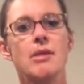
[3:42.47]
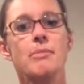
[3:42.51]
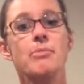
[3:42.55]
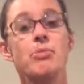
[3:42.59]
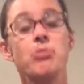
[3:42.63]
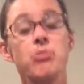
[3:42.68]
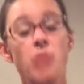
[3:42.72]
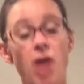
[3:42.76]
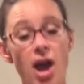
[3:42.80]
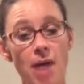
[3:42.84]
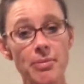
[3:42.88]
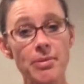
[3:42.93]

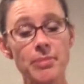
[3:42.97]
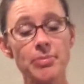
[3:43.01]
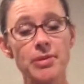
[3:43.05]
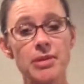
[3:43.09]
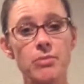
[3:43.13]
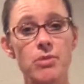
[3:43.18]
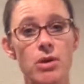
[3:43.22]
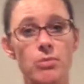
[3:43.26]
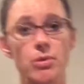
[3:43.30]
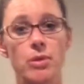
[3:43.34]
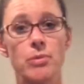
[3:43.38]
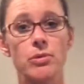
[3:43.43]
Probably
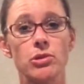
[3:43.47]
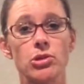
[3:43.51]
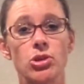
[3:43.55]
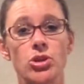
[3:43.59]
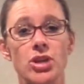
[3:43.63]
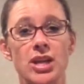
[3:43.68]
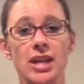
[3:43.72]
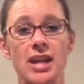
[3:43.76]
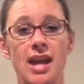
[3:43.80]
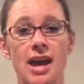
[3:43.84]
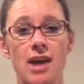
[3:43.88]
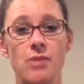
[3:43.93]
what we were
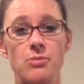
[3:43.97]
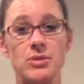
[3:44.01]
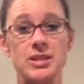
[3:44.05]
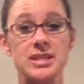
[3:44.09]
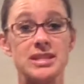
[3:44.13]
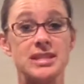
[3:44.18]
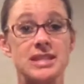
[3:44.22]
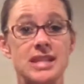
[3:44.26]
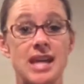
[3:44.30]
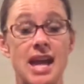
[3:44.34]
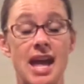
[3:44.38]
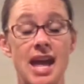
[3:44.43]
looking at was
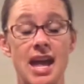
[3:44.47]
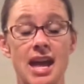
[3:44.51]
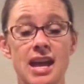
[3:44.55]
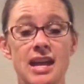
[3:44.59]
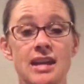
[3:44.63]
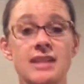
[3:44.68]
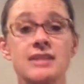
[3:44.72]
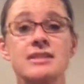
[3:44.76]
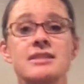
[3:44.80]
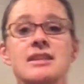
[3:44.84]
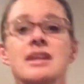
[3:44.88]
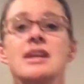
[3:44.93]
the
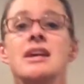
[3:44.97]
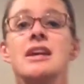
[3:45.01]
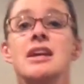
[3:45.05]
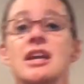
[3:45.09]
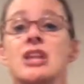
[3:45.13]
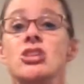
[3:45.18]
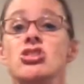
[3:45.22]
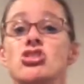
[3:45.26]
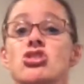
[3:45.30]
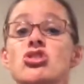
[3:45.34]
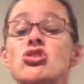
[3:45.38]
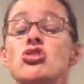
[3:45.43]
eggs
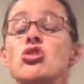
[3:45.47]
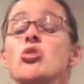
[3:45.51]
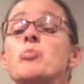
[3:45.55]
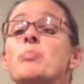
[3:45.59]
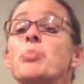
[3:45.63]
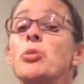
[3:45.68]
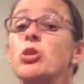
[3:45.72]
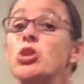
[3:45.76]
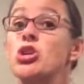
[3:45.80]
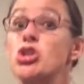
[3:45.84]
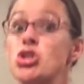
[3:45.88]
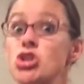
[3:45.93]
in
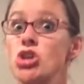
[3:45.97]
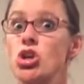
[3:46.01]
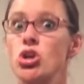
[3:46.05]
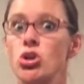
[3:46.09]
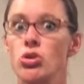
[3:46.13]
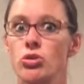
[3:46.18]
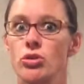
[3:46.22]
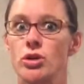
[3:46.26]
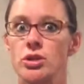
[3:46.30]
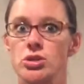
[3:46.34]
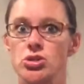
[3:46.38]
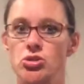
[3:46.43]
super
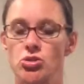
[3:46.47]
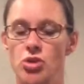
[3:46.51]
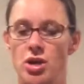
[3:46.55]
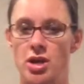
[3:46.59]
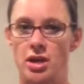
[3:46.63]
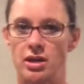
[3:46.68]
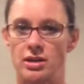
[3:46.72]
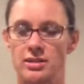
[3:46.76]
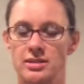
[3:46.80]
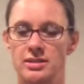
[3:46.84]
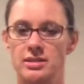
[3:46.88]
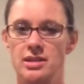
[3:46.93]
sugary
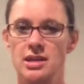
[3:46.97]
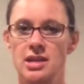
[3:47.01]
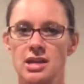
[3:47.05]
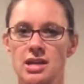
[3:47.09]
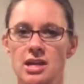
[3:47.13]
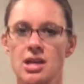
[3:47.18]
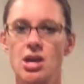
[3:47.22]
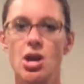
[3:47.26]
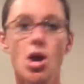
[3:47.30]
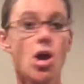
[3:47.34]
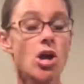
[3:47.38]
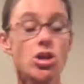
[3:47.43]
drinks.
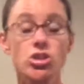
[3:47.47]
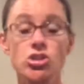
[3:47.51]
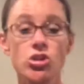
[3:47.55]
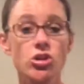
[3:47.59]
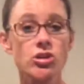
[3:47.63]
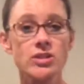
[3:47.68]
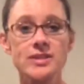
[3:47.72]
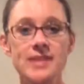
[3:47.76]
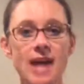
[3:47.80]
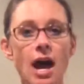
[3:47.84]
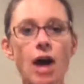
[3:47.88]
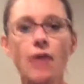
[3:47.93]

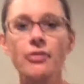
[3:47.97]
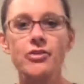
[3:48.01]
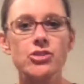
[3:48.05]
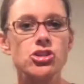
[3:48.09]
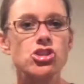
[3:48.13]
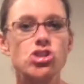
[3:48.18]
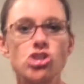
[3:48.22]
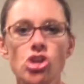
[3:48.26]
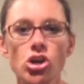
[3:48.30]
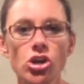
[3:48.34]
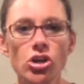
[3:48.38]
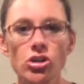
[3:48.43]
Turns out the
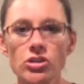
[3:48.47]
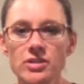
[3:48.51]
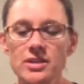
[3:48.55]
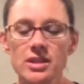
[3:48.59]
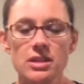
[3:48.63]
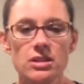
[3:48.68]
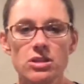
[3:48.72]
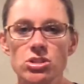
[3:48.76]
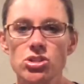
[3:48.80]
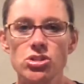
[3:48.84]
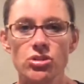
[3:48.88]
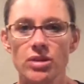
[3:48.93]
sugars
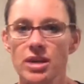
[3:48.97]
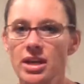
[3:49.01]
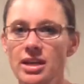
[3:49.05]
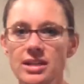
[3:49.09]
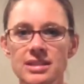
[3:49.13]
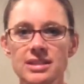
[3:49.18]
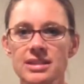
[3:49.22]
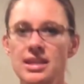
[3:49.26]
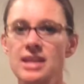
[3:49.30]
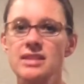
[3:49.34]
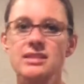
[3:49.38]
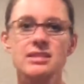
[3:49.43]
in the
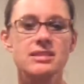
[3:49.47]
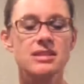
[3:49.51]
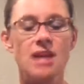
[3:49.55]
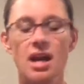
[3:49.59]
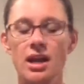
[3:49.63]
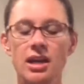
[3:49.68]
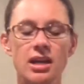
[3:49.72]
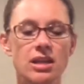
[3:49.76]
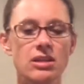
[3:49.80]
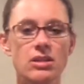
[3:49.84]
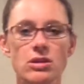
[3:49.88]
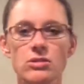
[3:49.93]
drinks get
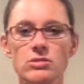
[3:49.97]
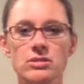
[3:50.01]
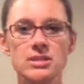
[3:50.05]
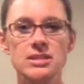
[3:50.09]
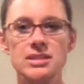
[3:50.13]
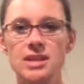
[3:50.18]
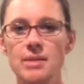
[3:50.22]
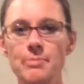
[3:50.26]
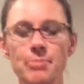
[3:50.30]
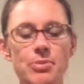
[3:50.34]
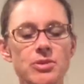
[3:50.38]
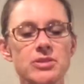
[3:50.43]
stuck in those
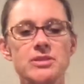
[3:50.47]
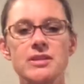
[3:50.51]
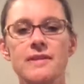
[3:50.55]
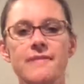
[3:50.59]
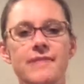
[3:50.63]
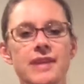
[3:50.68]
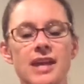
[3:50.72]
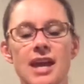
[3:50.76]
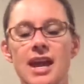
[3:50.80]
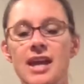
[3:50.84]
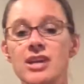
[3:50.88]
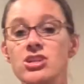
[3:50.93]
dimples of
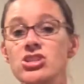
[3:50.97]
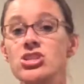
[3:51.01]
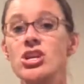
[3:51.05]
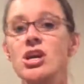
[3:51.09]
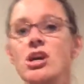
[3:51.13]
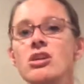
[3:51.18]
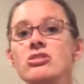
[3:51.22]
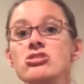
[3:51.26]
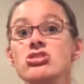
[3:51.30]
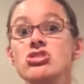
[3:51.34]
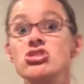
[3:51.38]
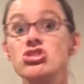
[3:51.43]
the
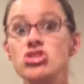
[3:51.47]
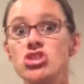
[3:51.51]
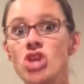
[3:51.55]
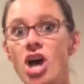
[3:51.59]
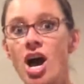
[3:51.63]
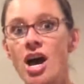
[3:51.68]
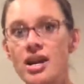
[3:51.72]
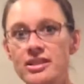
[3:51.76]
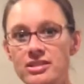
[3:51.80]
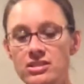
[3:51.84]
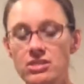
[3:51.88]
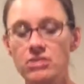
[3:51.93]
eggshell
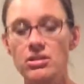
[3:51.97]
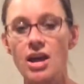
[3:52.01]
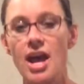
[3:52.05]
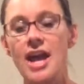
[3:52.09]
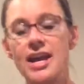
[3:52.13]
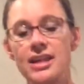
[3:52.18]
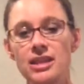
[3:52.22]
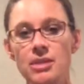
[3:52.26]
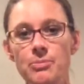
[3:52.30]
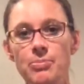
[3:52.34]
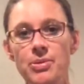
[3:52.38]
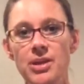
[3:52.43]
just
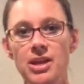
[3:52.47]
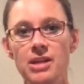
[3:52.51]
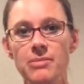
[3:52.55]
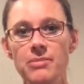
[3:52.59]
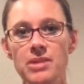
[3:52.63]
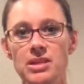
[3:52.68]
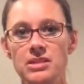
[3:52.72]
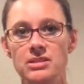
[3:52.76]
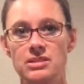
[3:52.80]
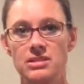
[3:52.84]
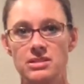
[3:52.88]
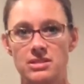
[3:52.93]
like the
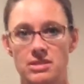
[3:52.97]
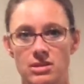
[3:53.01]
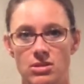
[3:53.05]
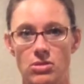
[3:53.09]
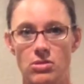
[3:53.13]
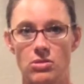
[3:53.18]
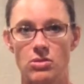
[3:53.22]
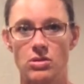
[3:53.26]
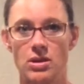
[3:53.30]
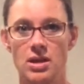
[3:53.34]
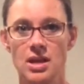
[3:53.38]
pigments do.